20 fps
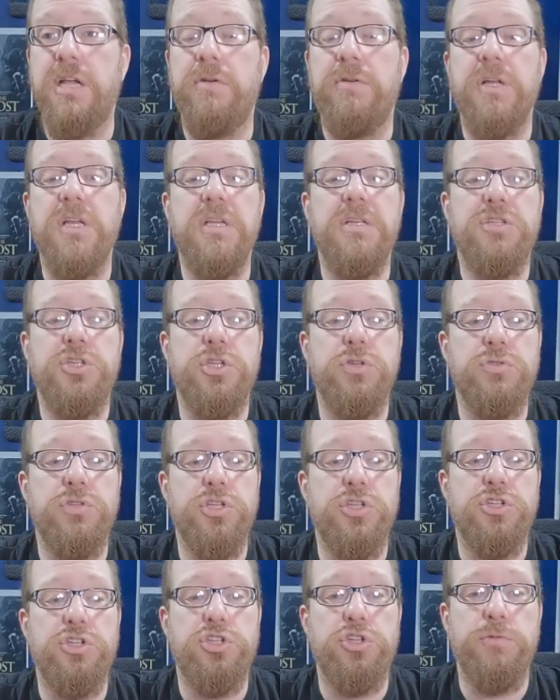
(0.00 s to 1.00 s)
Kira is
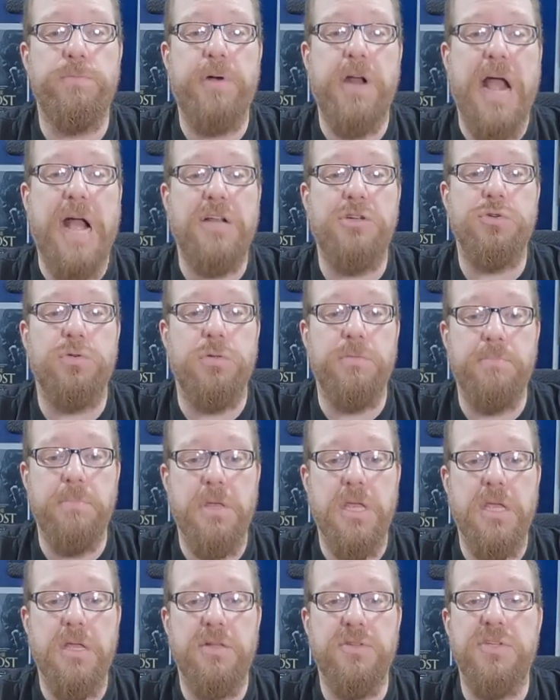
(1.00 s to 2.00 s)
using supernatural
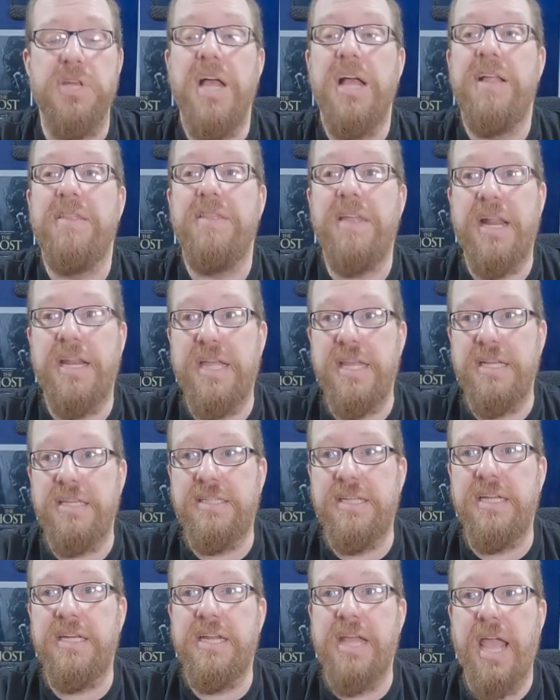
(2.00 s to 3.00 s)
means that he
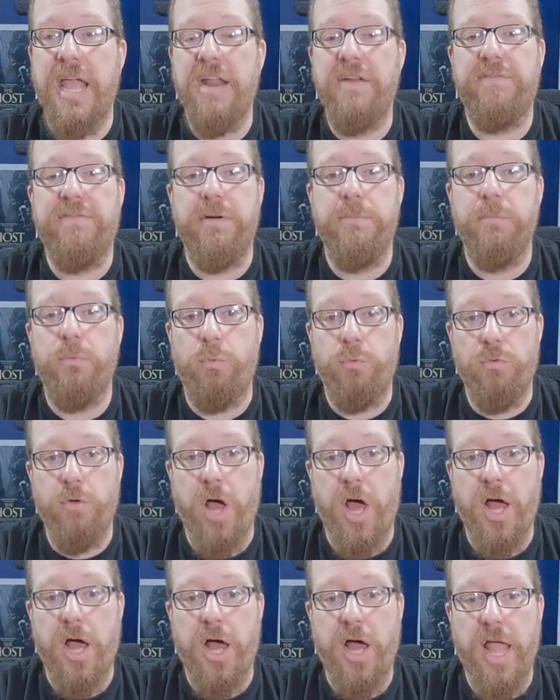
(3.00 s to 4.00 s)
did gain from
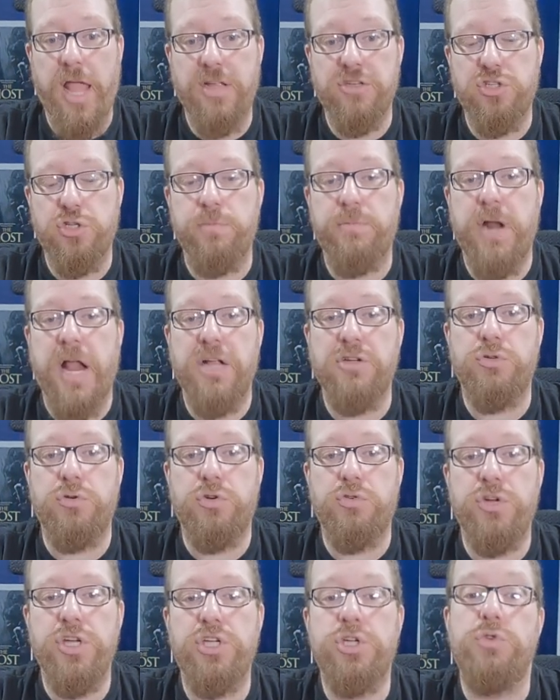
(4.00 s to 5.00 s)
uh, a supernatural
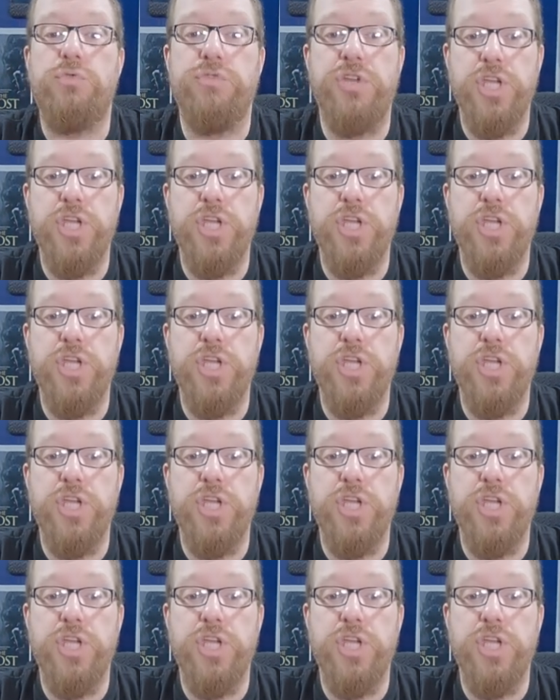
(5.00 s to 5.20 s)
creature,